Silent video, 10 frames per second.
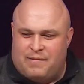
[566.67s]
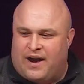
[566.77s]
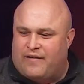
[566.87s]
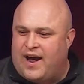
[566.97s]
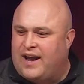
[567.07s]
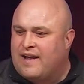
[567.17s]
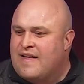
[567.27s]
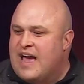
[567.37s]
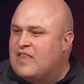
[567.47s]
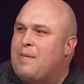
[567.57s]
about, right?
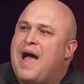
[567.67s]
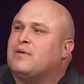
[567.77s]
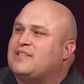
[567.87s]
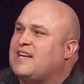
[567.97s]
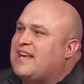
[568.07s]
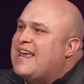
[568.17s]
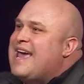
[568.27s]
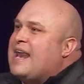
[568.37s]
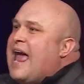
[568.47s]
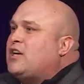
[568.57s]
And the Bible says that he
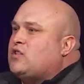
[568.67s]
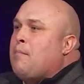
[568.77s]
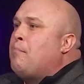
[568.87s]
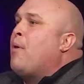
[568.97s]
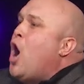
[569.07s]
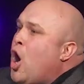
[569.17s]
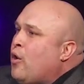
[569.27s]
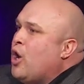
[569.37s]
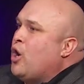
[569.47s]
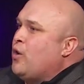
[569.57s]
had actually
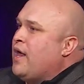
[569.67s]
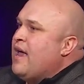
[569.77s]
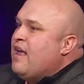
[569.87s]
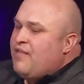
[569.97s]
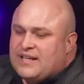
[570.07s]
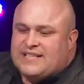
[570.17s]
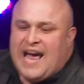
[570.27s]
borrowed this